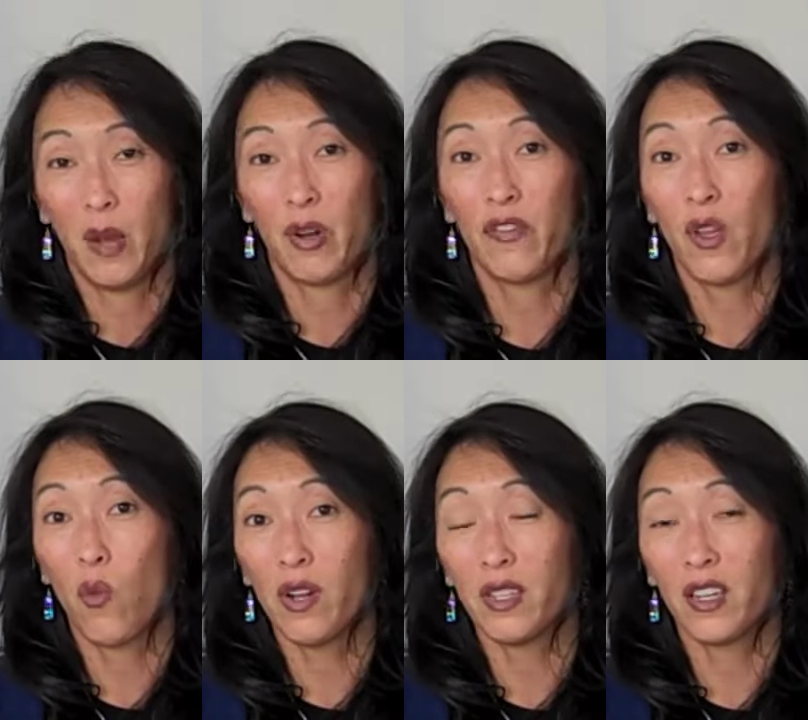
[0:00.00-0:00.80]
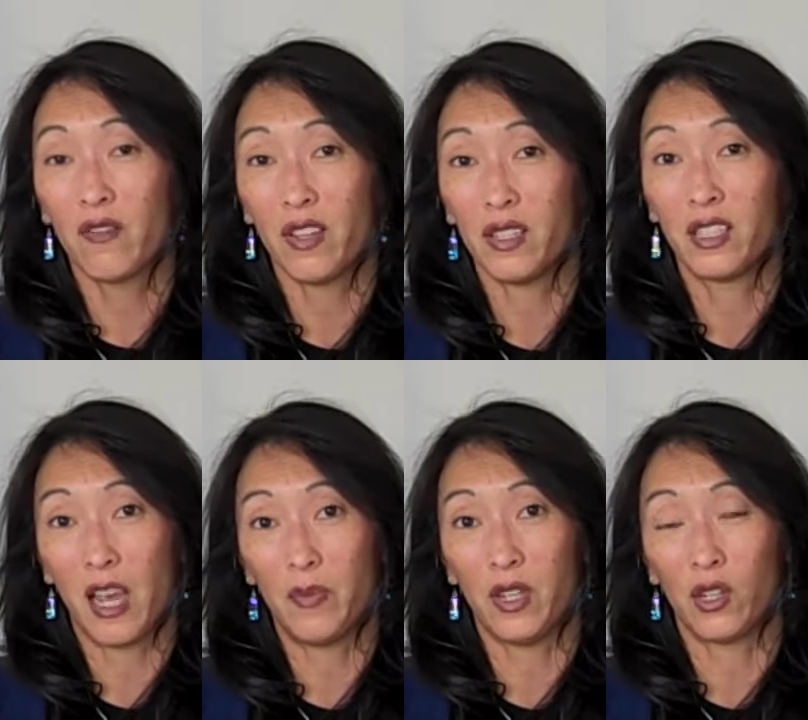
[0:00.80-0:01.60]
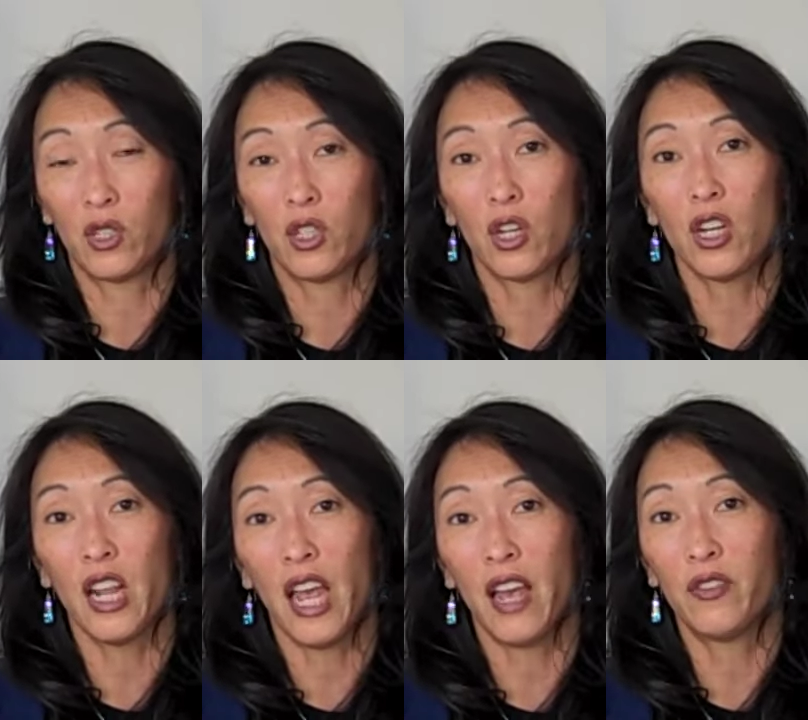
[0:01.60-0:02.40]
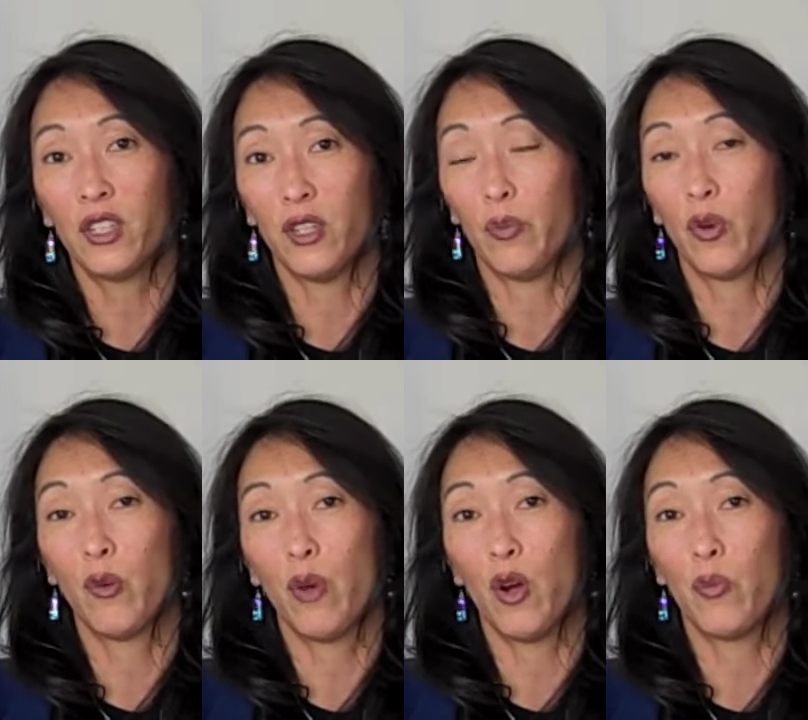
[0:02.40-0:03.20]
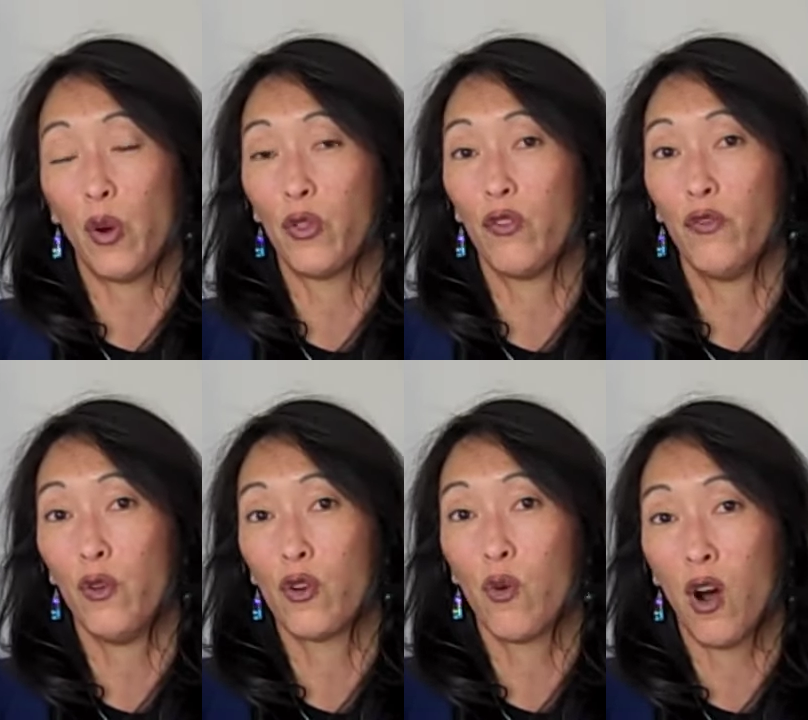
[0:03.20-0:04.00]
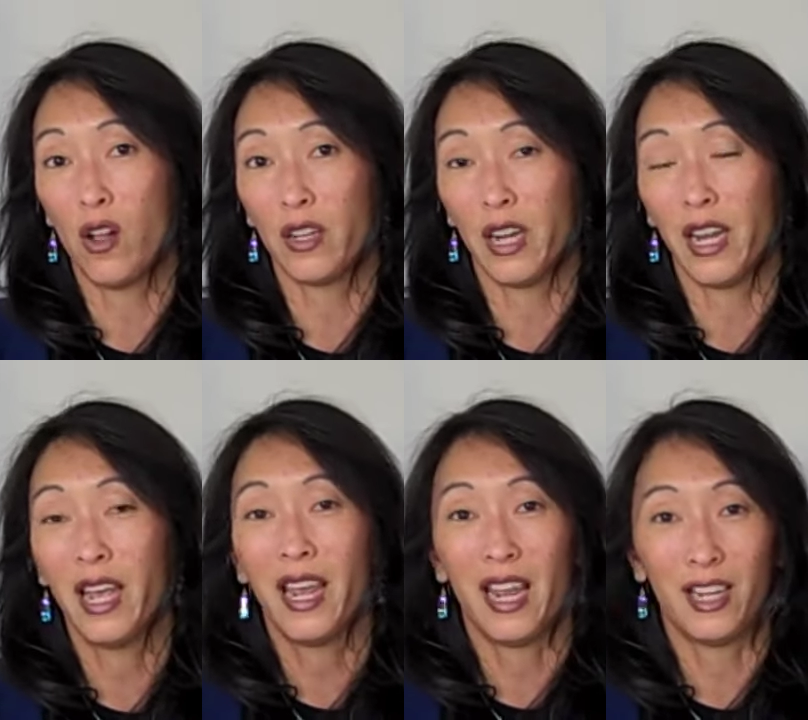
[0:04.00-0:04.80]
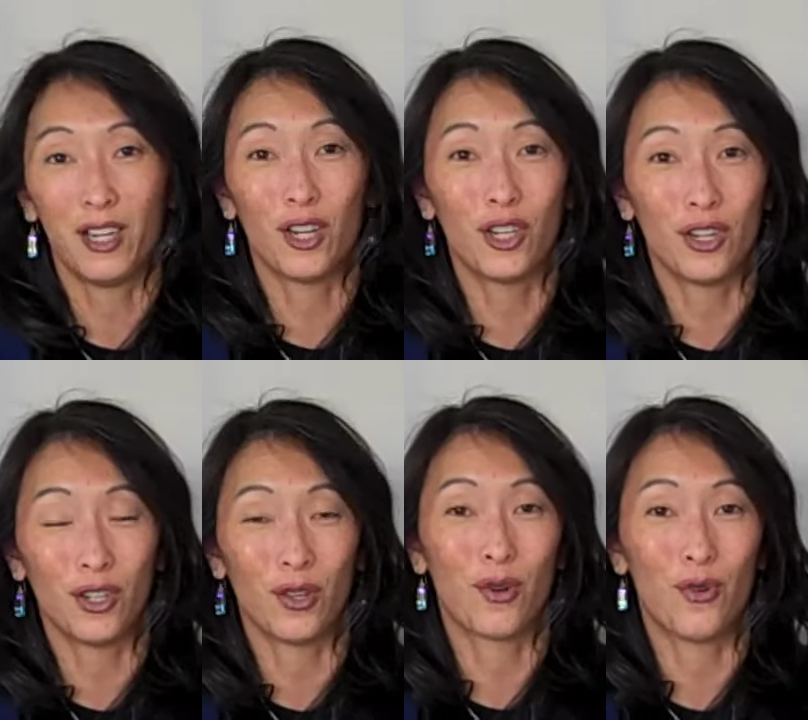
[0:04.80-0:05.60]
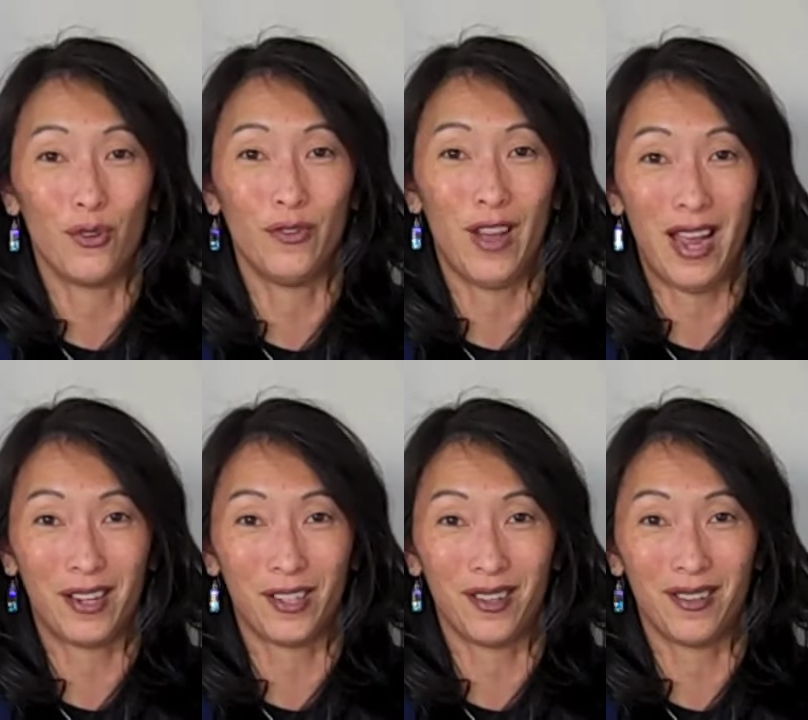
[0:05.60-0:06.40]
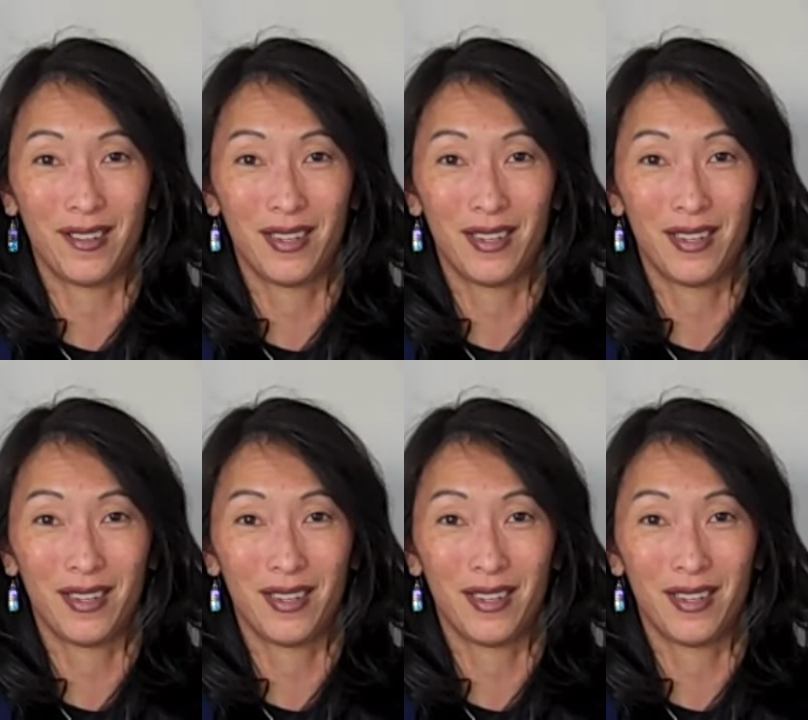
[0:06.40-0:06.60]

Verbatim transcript: But if they want to convince skeptics, they're going to have to promote both the food quality in addition to the cool factor.